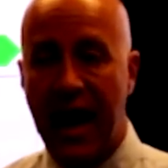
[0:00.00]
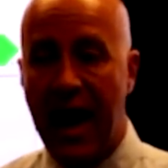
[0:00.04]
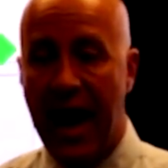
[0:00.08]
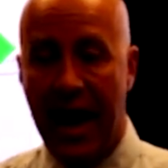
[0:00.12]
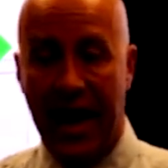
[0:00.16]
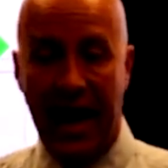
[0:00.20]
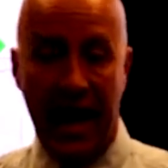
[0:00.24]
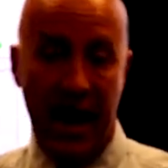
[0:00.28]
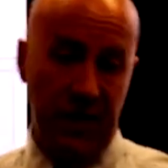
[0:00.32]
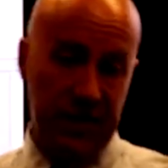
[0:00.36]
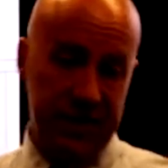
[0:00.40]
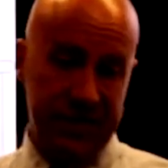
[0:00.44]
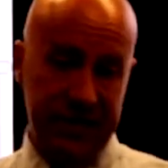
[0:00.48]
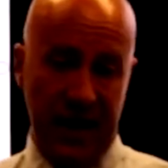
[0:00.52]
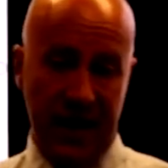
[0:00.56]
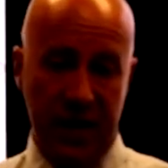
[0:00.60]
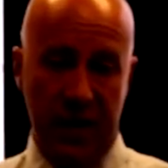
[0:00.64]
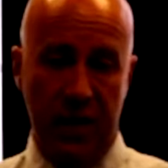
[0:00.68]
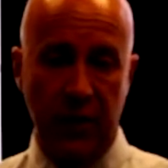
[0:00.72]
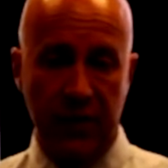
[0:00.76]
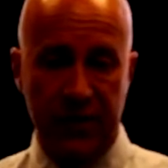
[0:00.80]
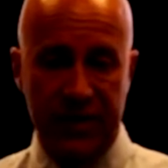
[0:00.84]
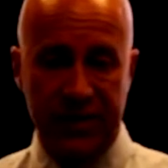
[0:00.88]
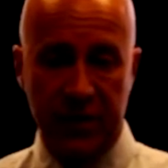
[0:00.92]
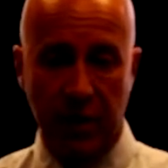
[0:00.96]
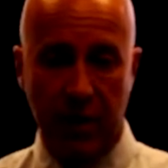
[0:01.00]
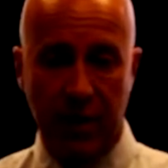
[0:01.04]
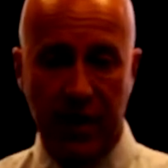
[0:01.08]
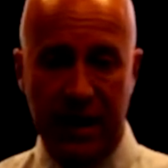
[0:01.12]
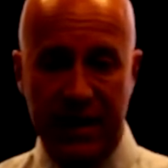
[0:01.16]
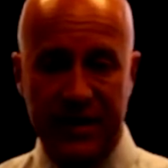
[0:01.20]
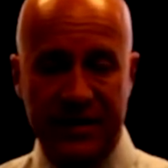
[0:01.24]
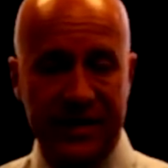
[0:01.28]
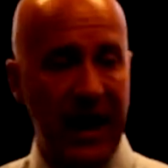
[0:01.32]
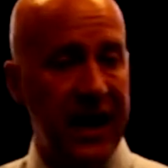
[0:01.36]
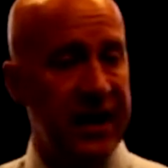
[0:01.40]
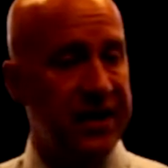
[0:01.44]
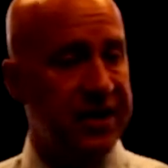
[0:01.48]
and I was taking over this
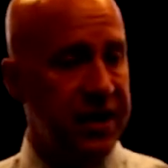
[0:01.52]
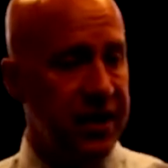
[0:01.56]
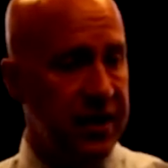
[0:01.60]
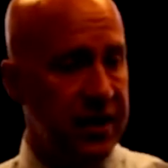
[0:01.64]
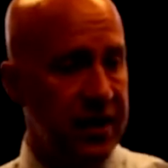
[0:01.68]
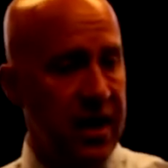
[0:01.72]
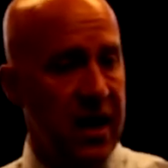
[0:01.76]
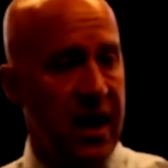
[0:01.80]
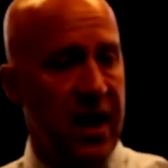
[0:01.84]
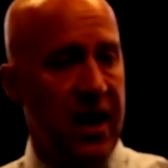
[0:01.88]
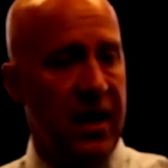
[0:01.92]
organization.